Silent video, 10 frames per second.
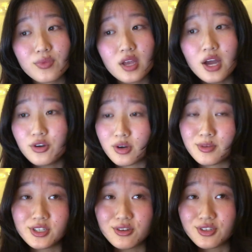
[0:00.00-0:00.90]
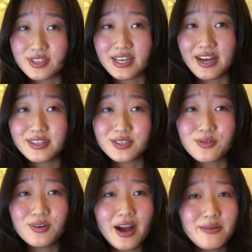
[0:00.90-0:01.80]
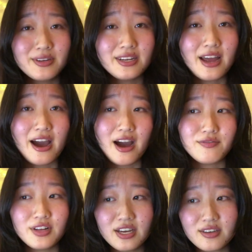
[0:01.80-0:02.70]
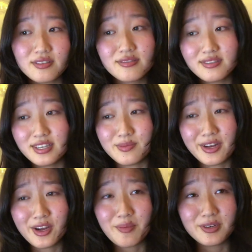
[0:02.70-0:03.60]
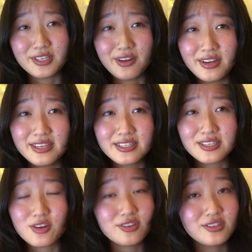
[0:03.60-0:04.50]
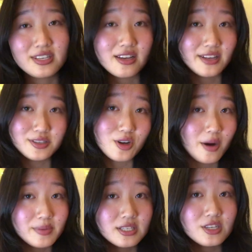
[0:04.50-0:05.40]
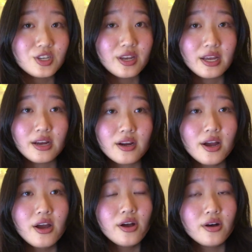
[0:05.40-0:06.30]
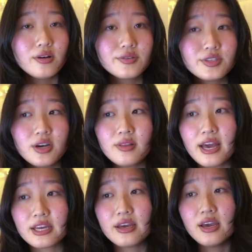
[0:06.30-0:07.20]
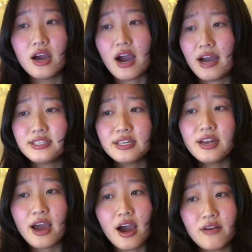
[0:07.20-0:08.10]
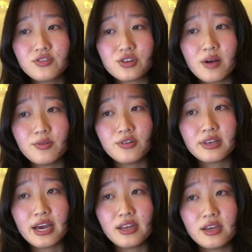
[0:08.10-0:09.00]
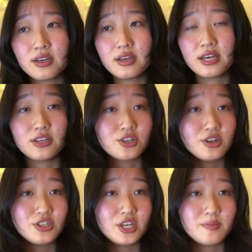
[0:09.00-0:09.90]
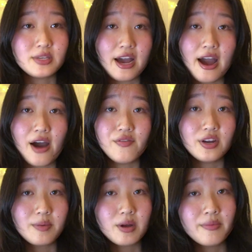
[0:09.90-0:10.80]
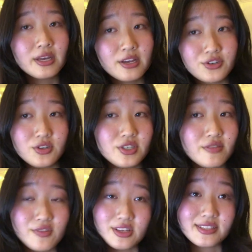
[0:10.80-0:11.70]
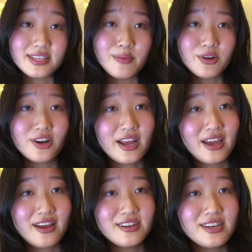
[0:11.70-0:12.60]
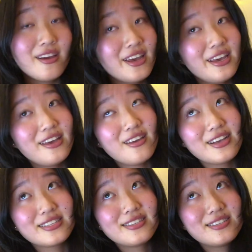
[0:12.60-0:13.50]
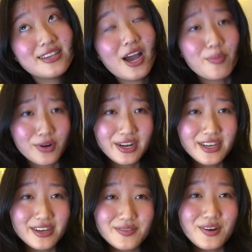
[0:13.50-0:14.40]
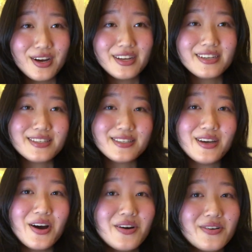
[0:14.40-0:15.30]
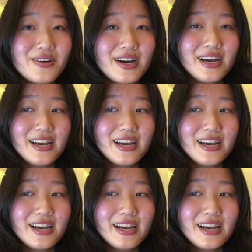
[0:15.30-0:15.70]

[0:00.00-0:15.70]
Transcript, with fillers: a normal social science school, I wouldn't have like as many opportunities because there's just like less competition here. Also, like I didn't have trouble getting internships. I have an upcoming internship for the summer and it's a pretty good one. So